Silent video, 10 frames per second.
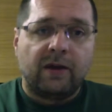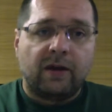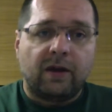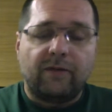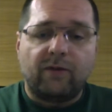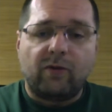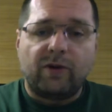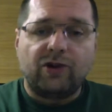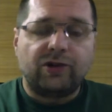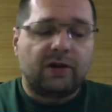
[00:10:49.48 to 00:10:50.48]
And for
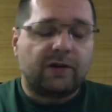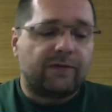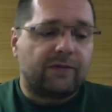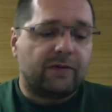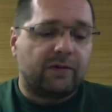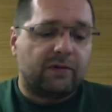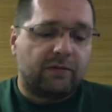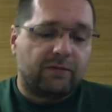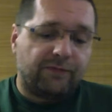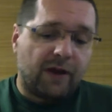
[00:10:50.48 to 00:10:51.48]
bridging,
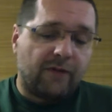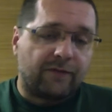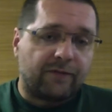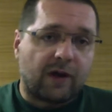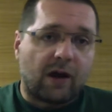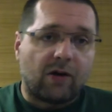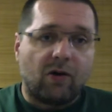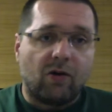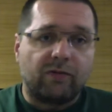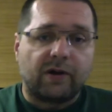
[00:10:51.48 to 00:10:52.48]
we have our
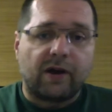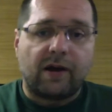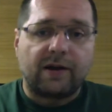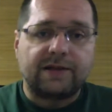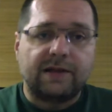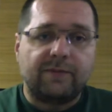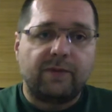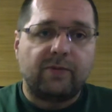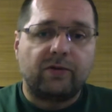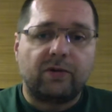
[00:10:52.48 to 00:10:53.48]
own
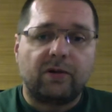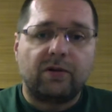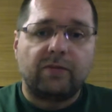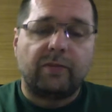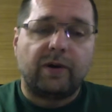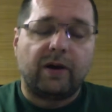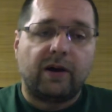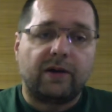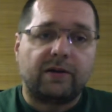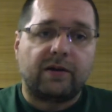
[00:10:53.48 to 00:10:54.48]
RSTP protocol,
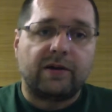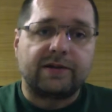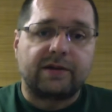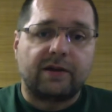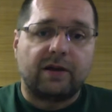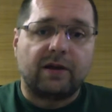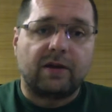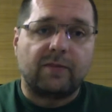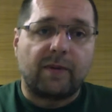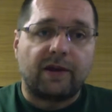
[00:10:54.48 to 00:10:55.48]
but there is a
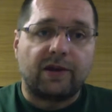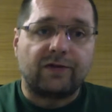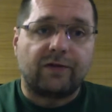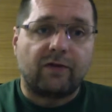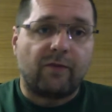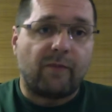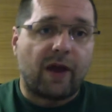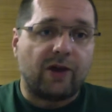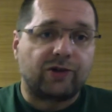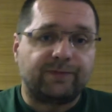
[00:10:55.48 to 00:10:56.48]
implementation of
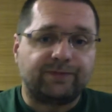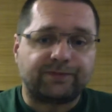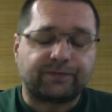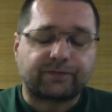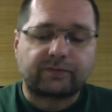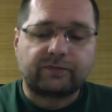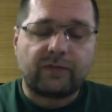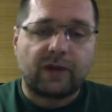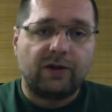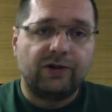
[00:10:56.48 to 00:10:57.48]
mesh,
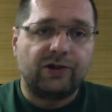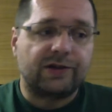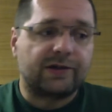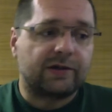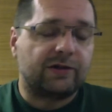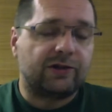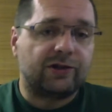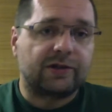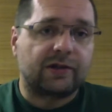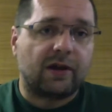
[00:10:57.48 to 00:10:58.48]
which is
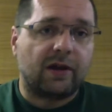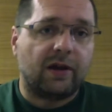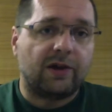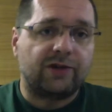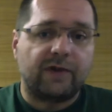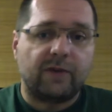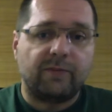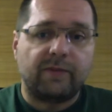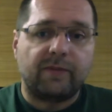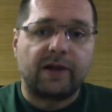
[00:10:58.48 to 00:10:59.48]

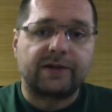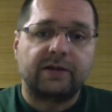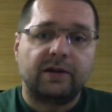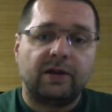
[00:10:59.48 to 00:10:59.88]
HVMP plus.